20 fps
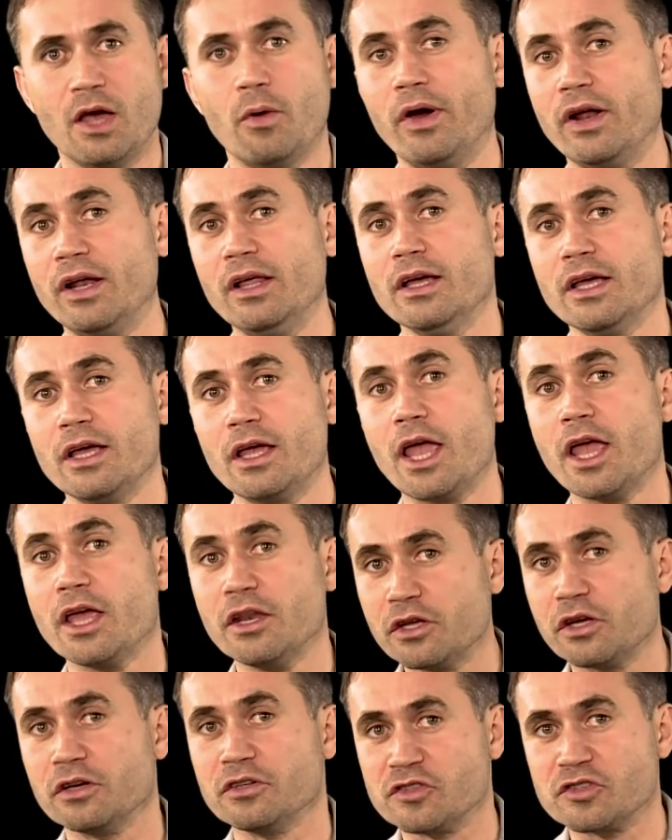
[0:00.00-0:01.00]
Well, in
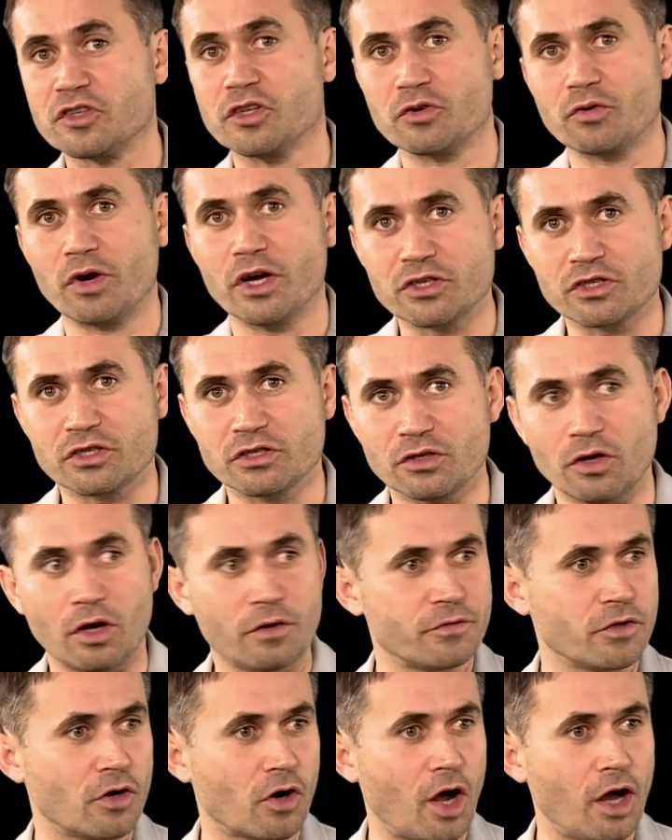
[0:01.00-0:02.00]
consideration of
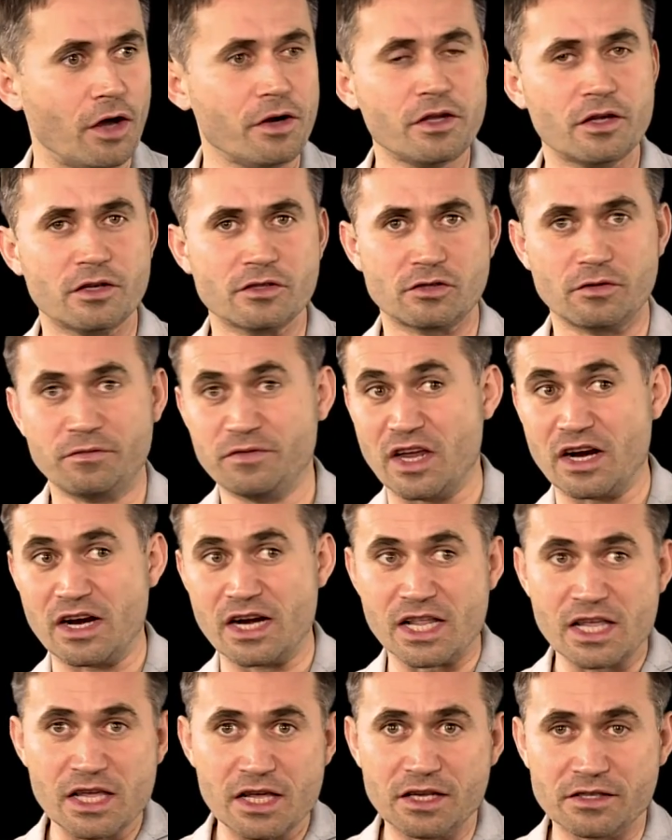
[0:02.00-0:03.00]
your audience, of their
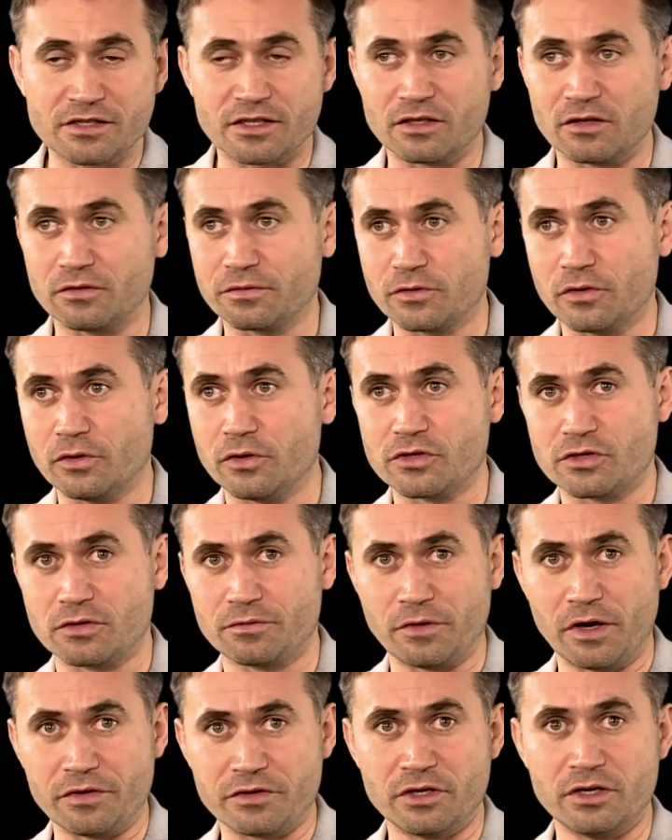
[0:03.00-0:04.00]
needs, and of course of
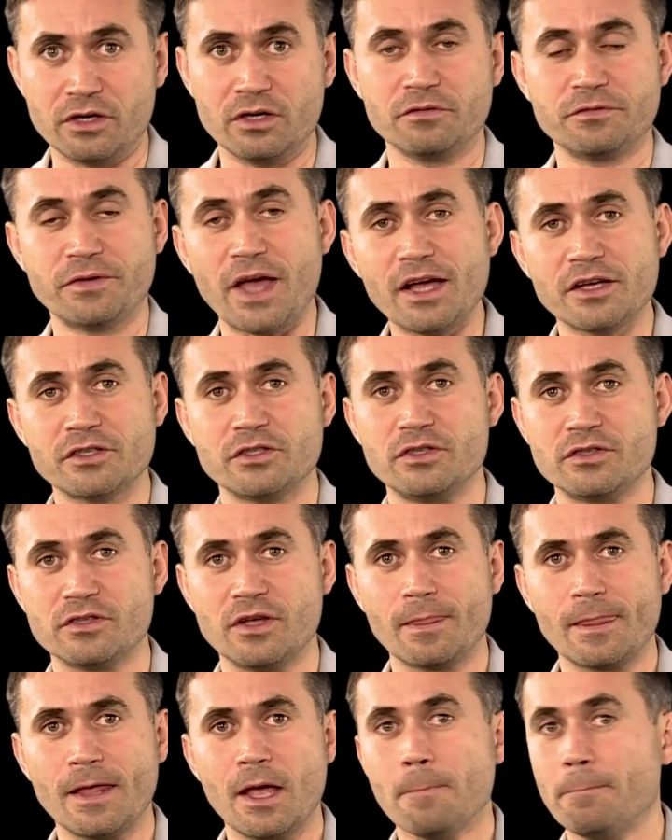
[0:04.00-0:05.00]
other factors.
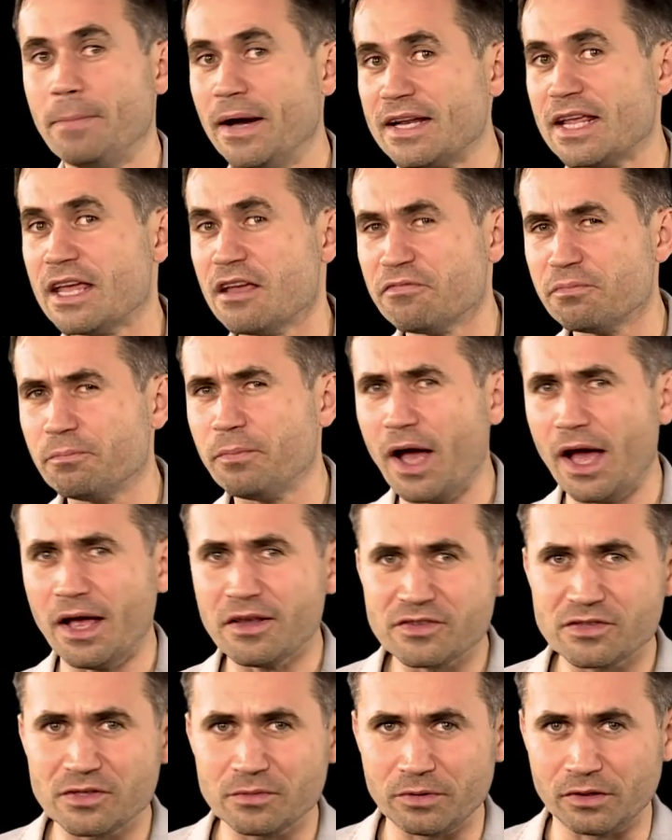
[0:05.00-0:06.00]
But if
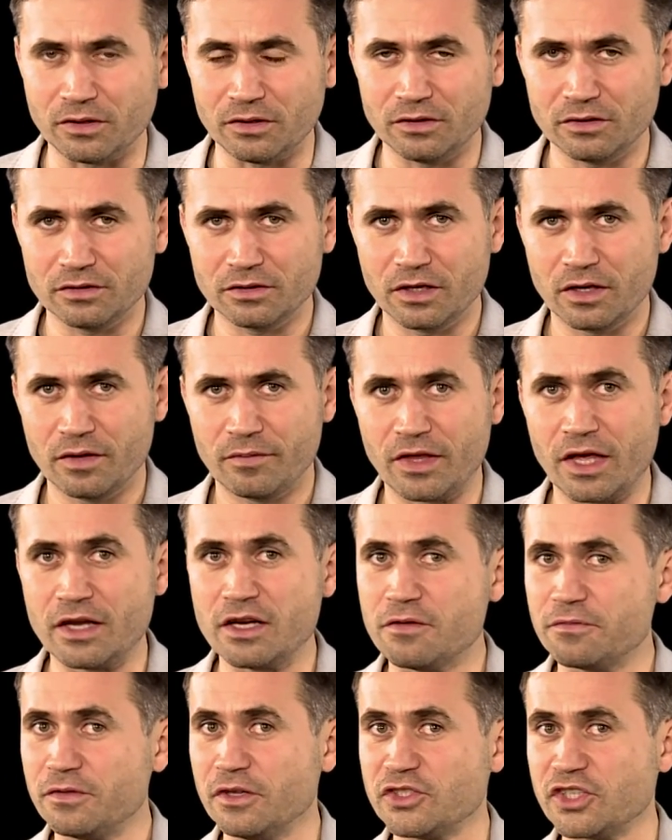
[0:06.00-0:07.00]
possible, and
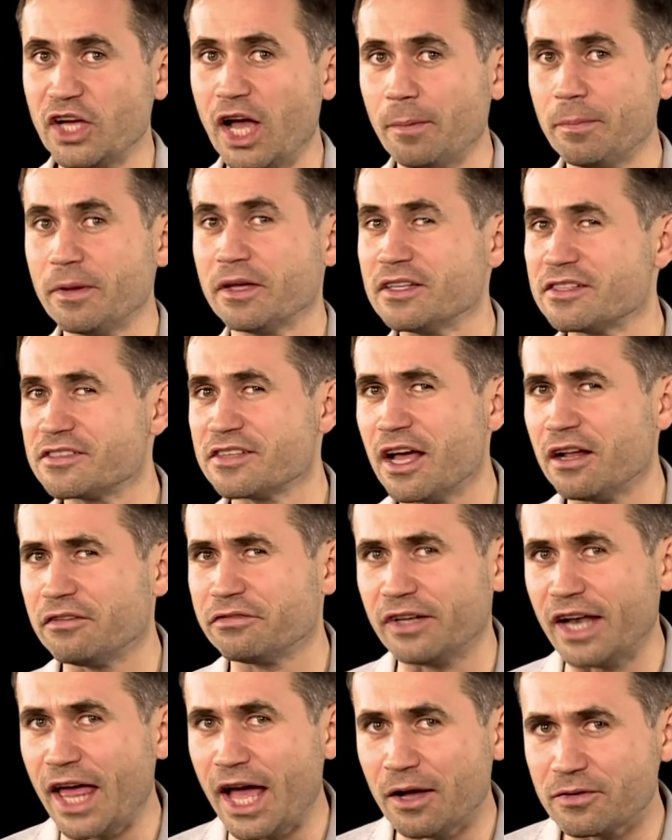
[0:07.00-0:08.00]
if the topic itself
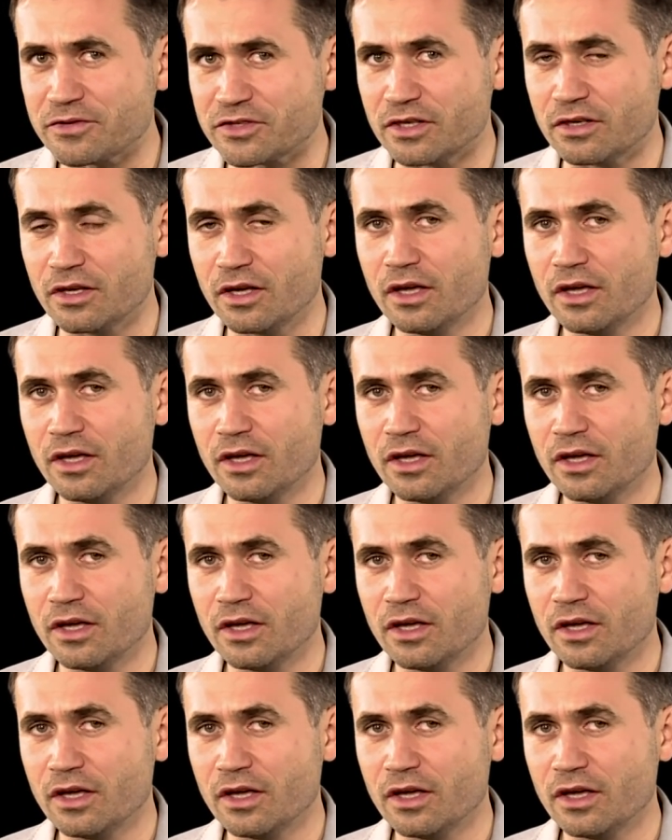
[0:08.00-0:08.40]
allows it,